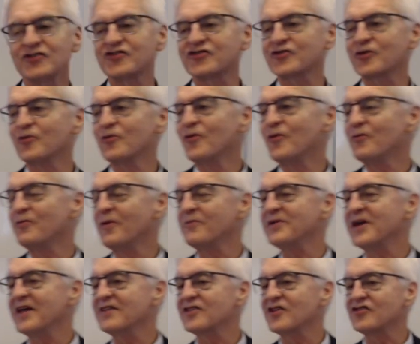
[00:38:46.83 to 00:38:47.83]
school, when
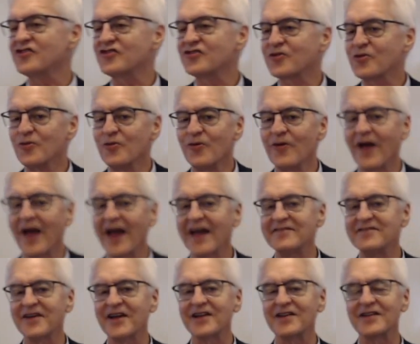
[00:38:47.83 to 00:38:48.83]
we had the school
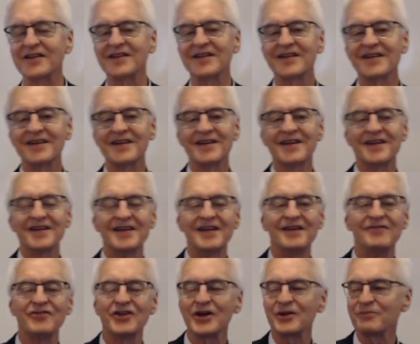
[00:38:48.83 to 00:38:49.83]
Advent
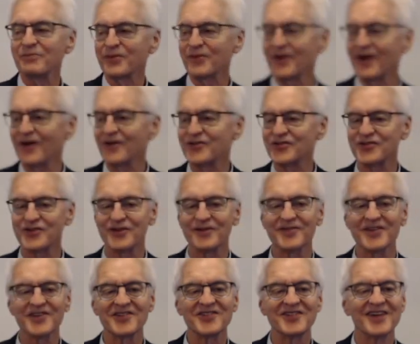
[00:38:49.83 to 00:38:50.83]
evening prayer
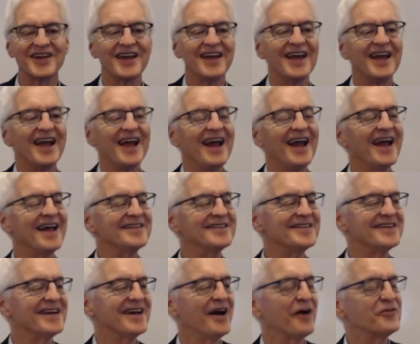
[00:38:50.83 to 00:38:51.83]
service,
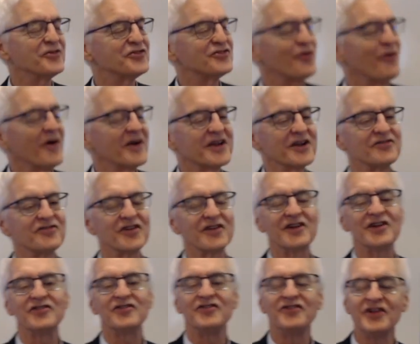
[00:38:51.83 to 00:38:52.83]
and was talking to
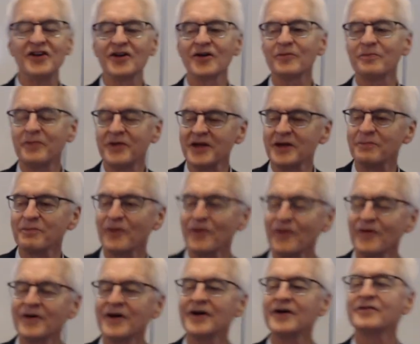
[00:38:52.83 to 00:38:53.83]
these dear
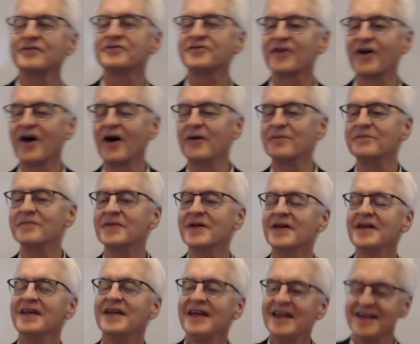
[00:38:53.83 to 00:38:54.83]
people
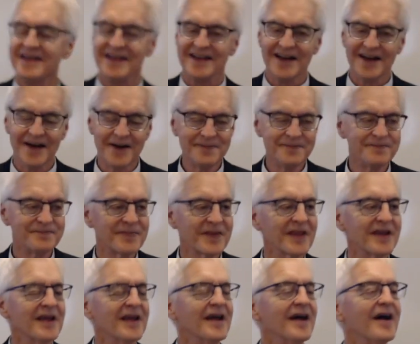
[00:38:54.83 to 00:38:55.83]
from India,
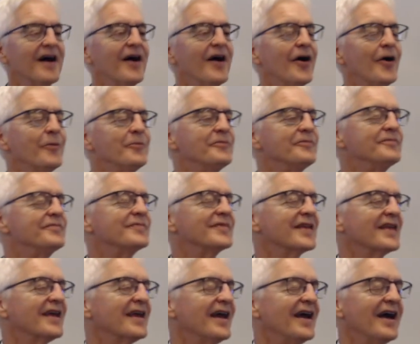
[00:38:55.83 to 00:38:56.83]
um,
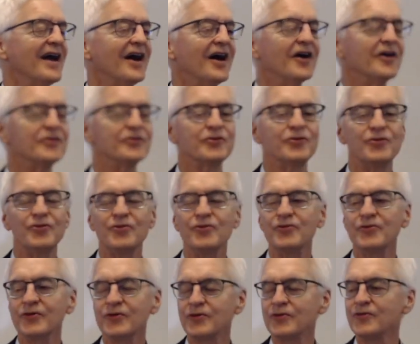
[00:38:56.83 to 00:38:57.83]
uh,
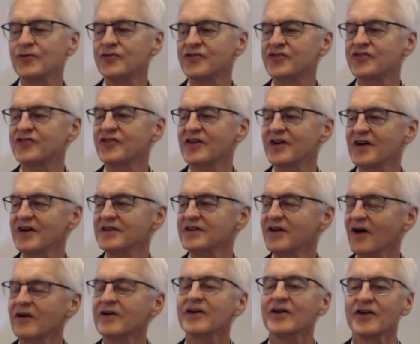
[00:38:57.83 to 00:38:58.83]
who whose uh,
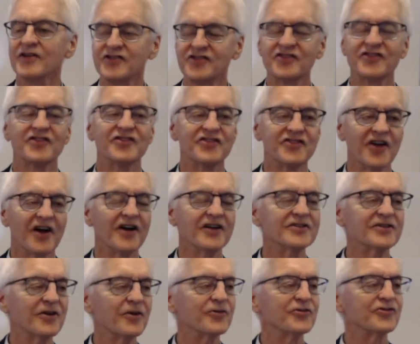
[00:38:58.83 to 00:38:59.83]
youngest
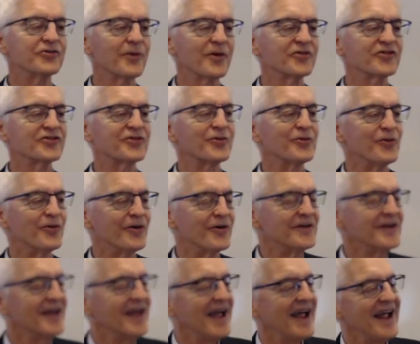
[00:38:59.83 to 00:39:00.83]
son goes to our
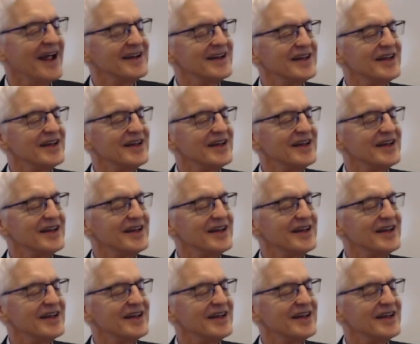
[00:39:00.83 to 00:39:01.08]
school, and